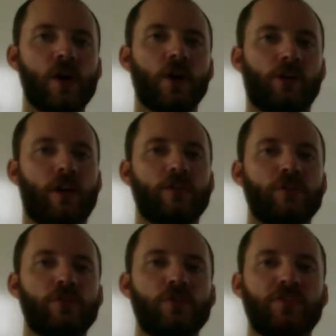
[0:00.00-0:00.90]
or are you
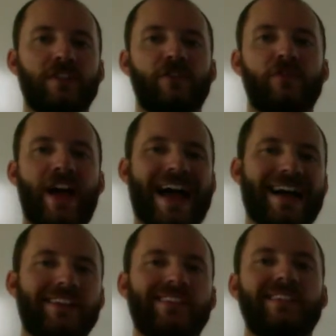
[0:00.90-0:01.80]
using
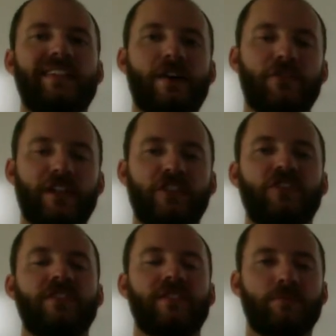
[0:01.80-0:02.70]
facts,
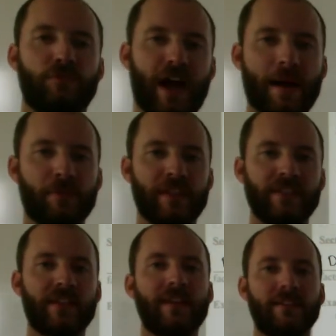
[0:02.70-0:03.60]
definitions, and
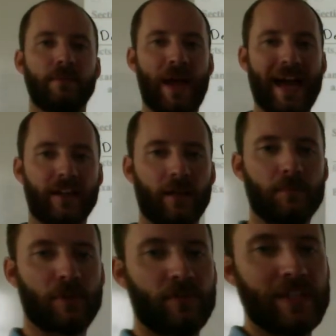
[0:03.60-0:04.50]
properties to back up
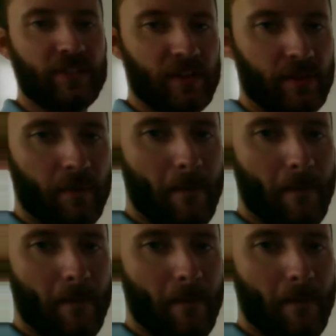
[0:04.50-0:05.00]
your reasoning?